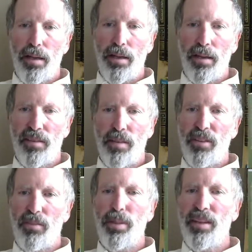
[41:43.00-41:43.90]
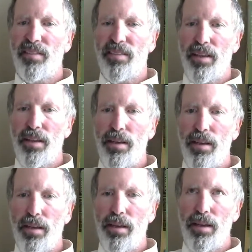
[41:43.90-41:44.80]
Exhibits B, C, and
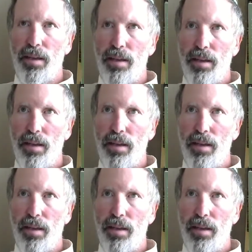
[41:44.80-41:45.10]
D